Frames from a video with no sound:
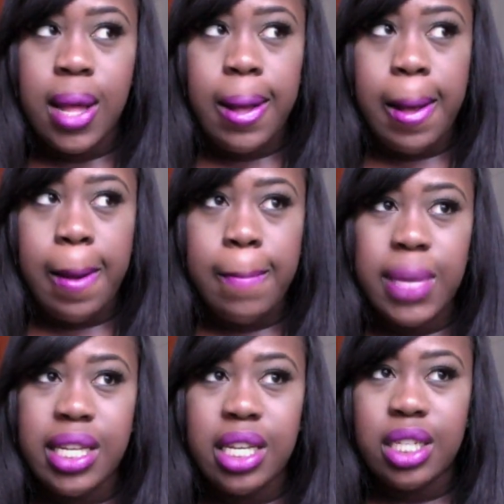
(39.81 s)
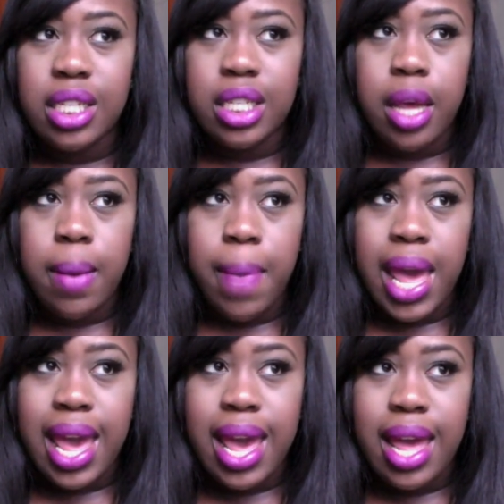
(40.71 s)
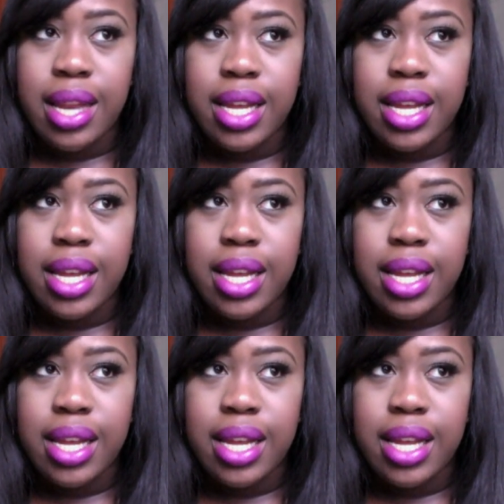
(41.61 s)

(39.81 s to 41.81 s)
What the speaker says: It didn't shed bad.